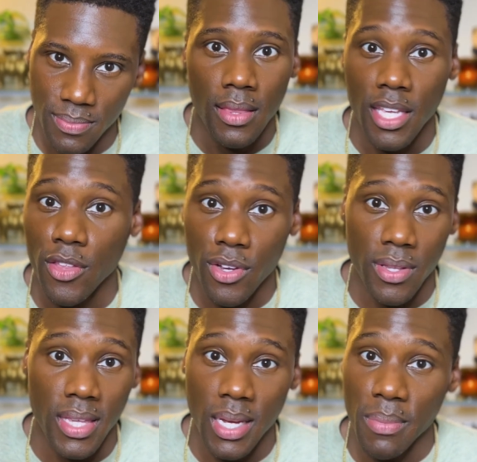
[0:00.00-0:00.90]
The other
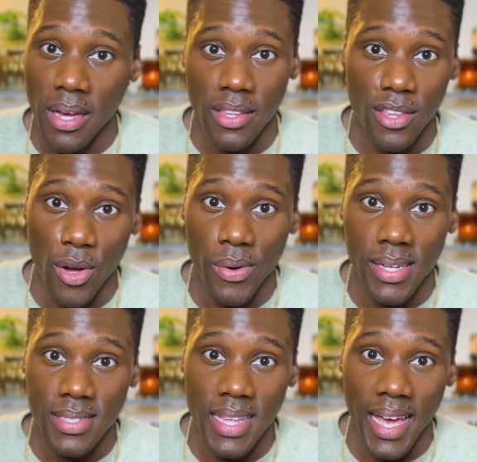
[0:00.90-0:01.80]
good thing about it, though,
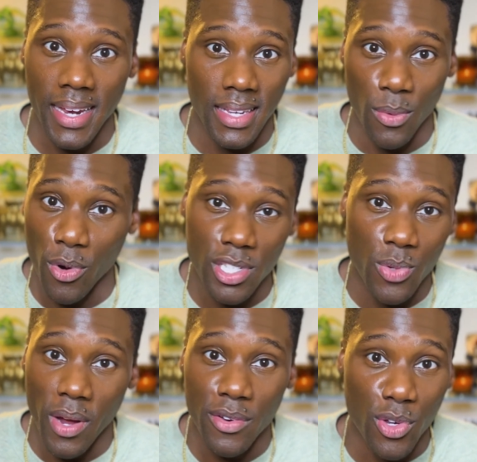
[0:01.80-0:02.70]
is that it works
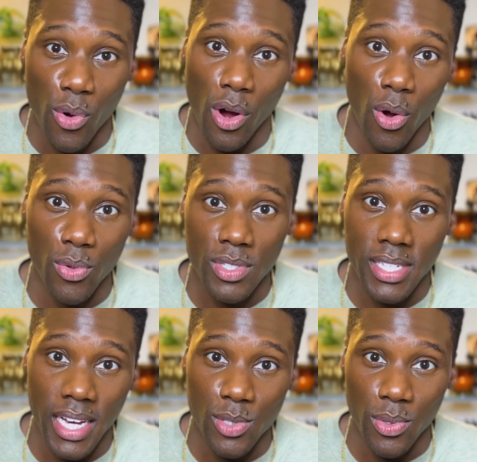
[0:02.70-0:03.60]
around your own
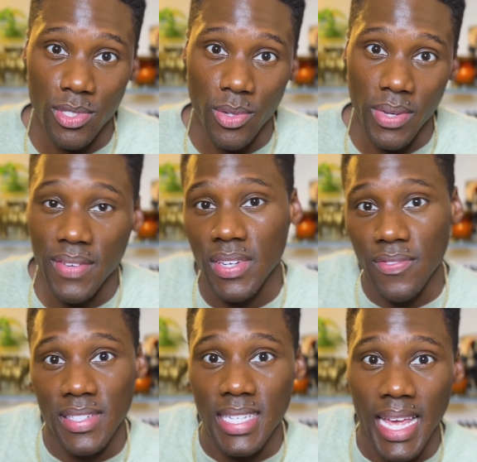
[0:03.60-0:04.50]
schedule. So even
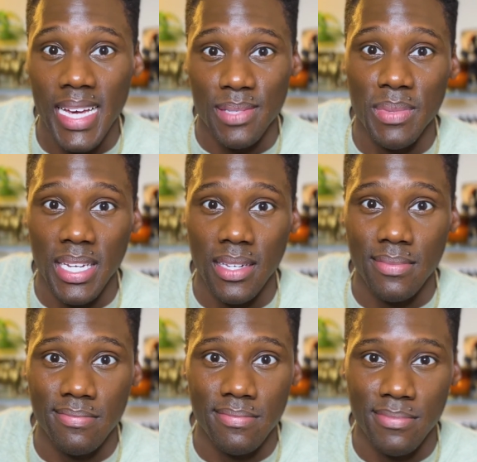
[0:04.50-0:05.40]
if it's last minute,
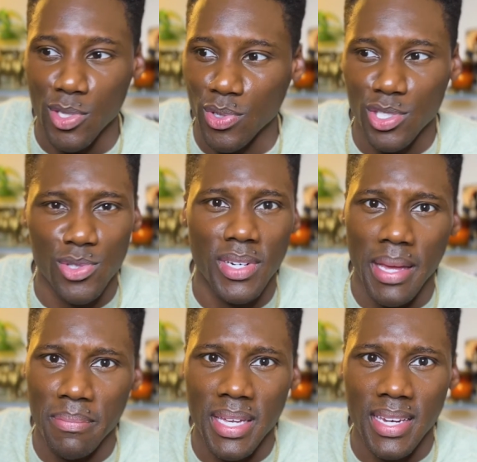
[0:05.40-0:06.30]
you can shoot it
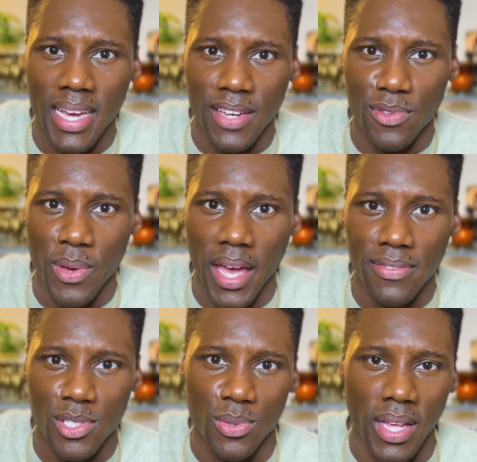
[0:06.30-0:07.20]
at midnight if you have
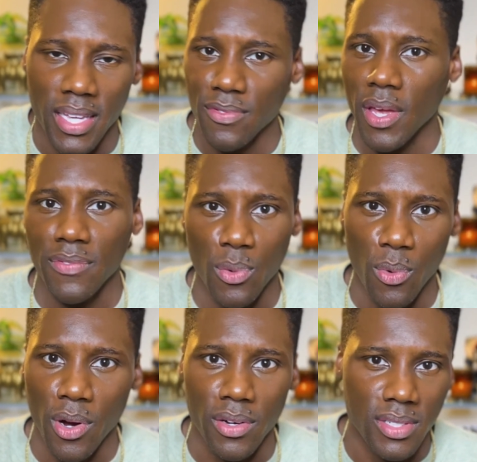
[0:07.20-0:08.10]
to, like if you have to
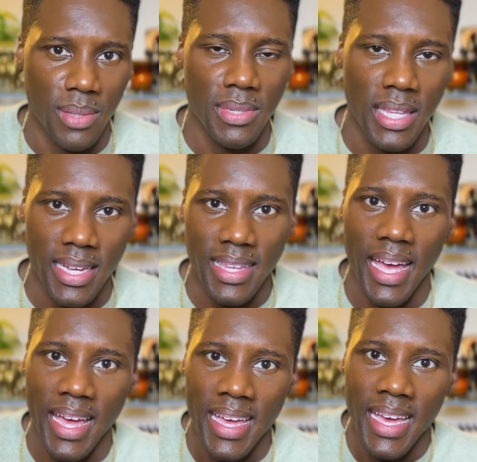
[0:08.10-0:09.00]
work or something like
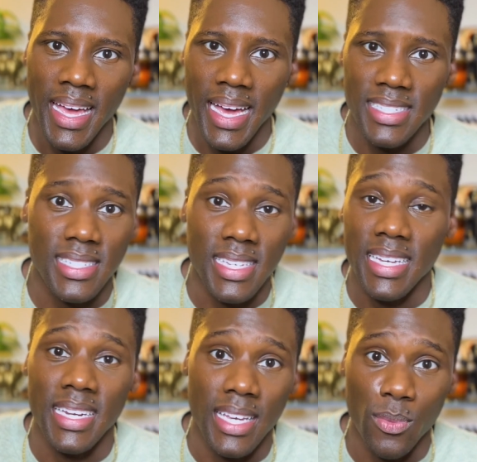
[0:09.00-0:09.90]
that, and just get
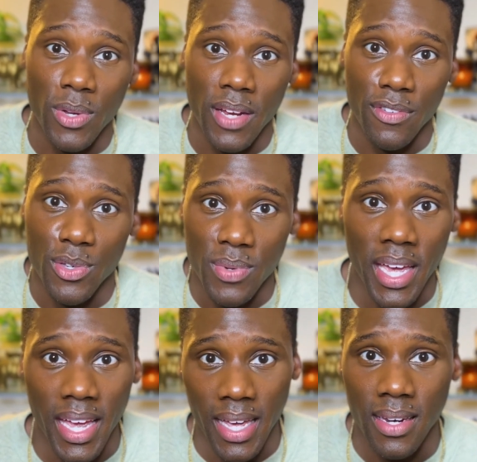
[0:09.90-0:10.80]
it in whenever you can.